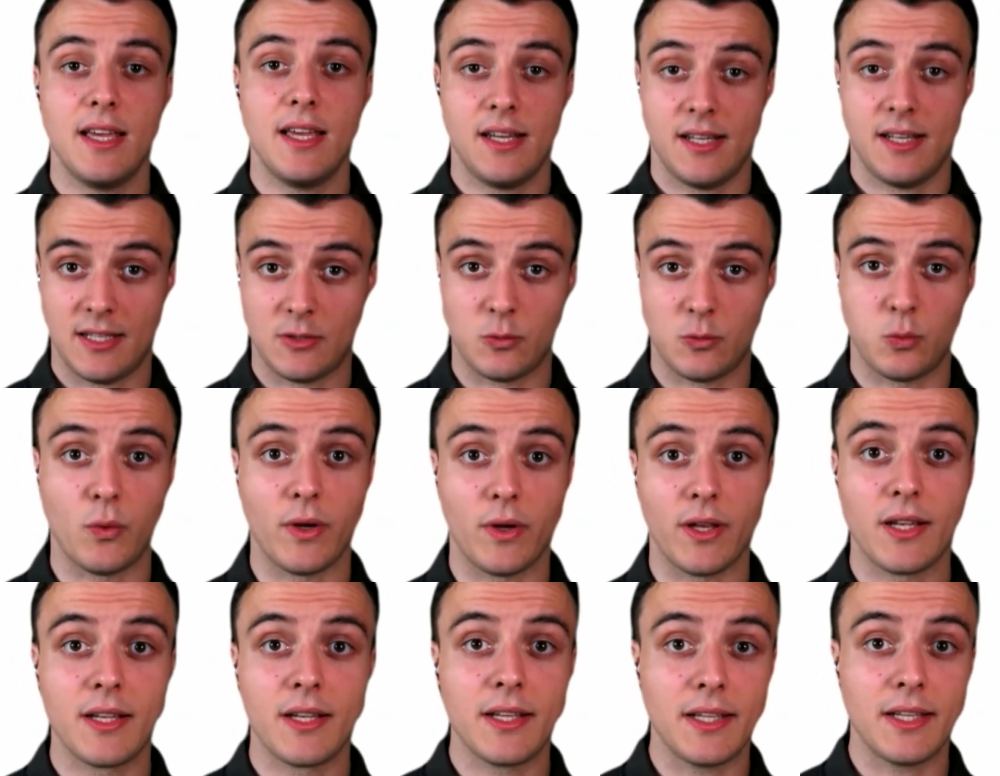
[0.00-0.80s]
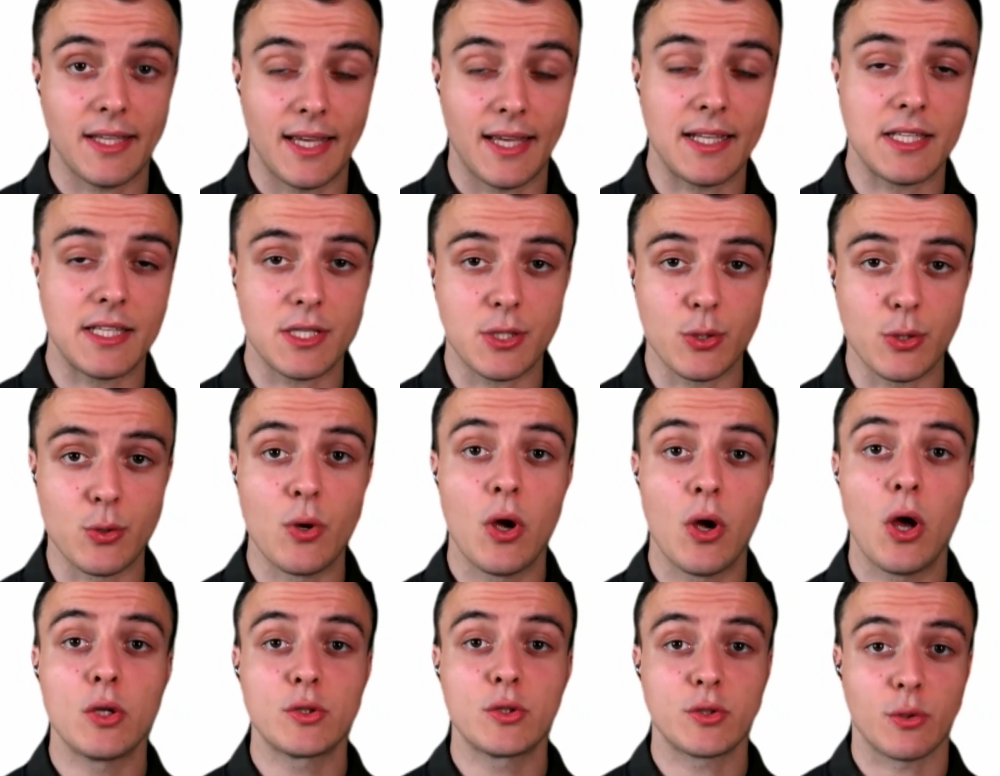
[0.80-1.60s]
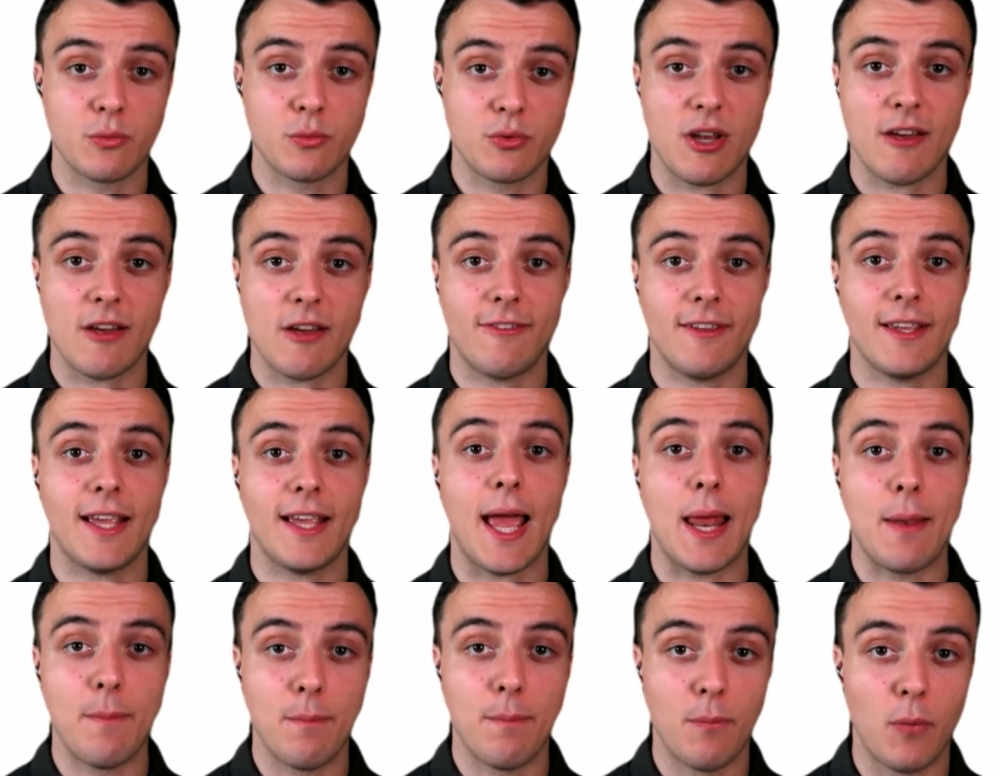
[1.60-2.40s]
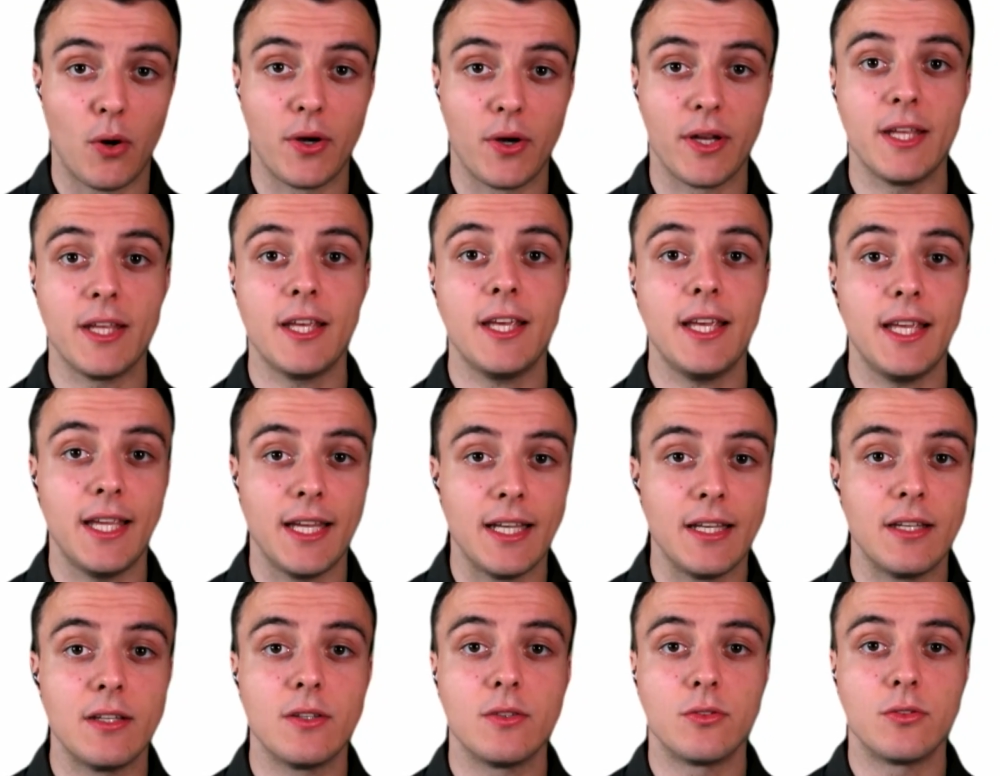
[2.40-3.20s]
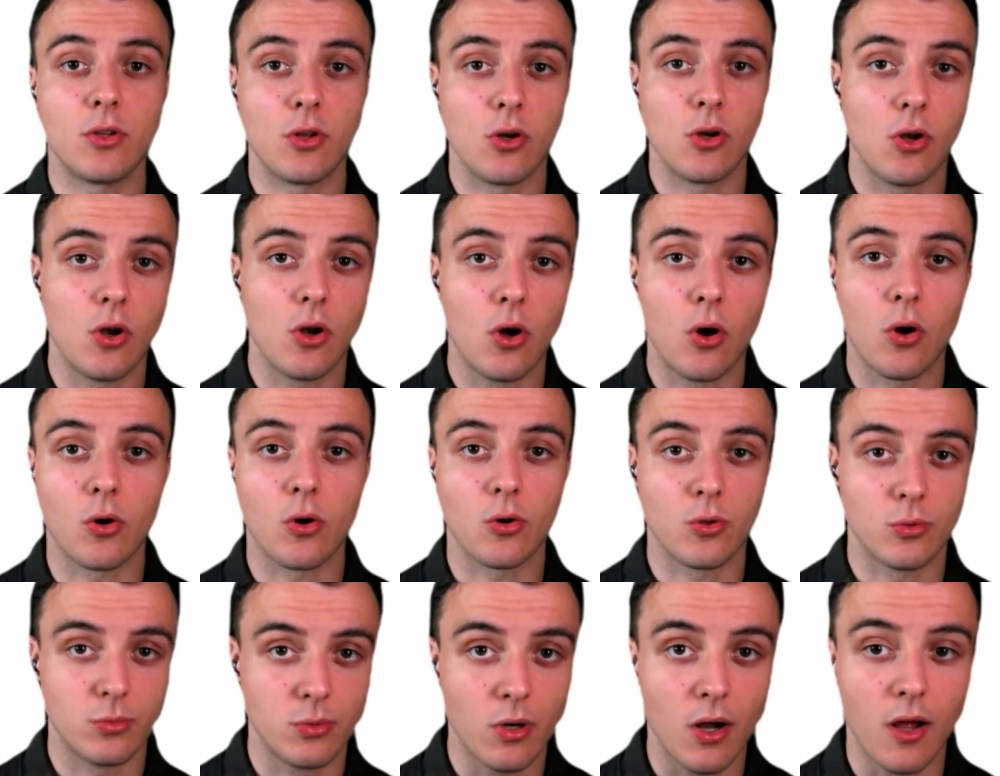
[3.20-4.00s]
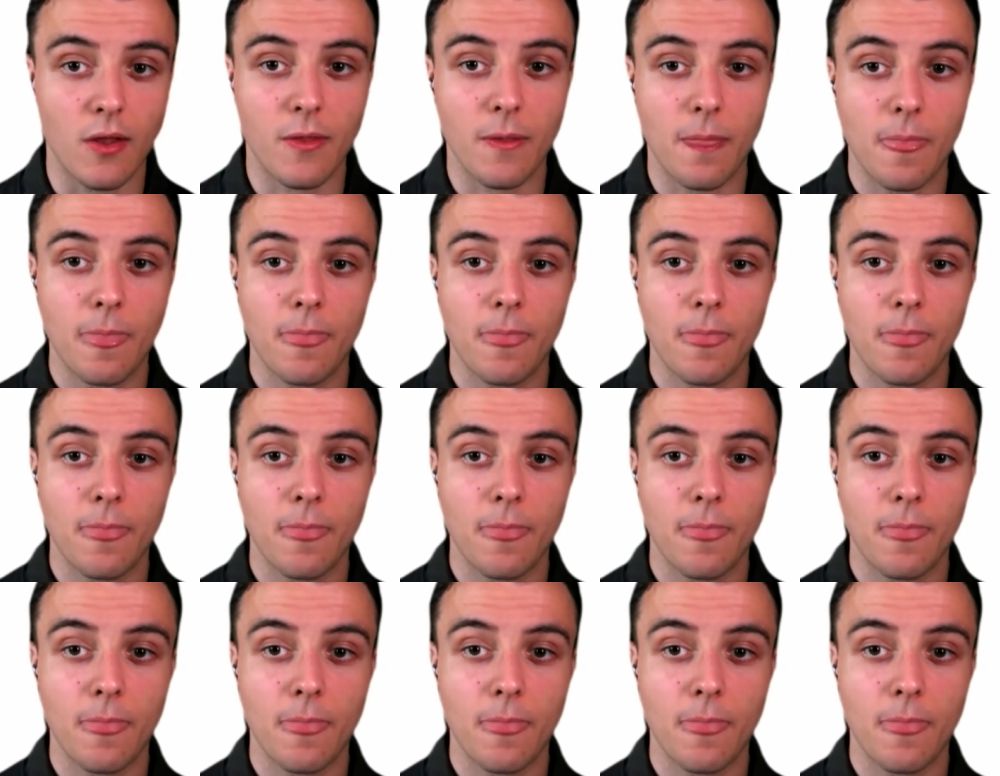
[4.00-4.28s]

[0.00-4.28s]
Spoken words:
that will get you some traffic and money in the long run.